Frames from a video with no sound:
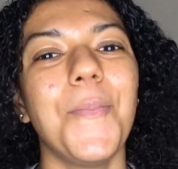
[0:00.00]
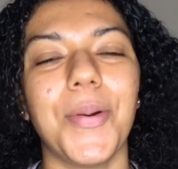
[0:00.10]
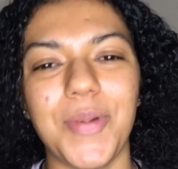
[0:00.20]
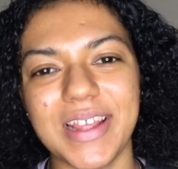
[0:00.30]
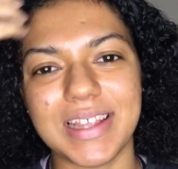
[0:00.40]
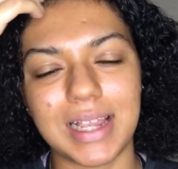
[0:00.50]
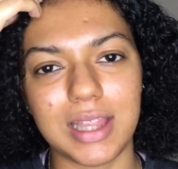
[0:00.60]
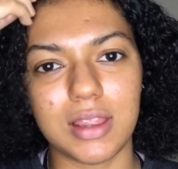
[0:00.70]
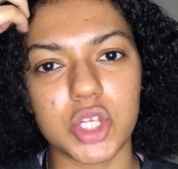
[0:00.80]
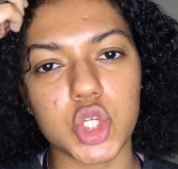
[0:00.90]
But
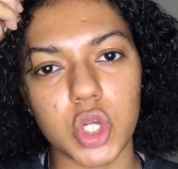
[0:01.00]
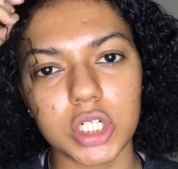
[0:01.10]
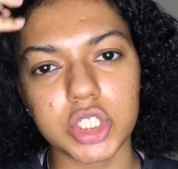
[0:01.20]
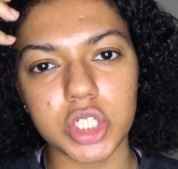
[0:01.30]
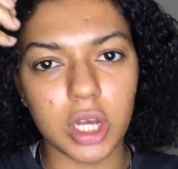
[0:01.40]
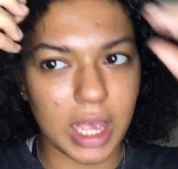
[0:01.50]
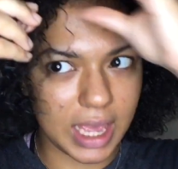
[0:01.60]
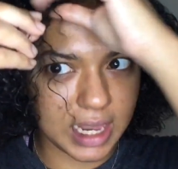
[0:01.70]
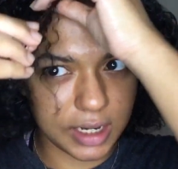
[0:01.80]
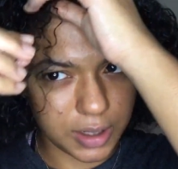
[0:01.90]
basically, the structure
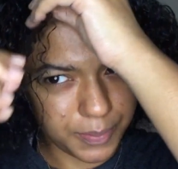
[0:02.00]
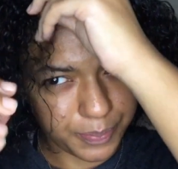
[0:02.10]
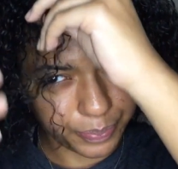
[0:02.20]
and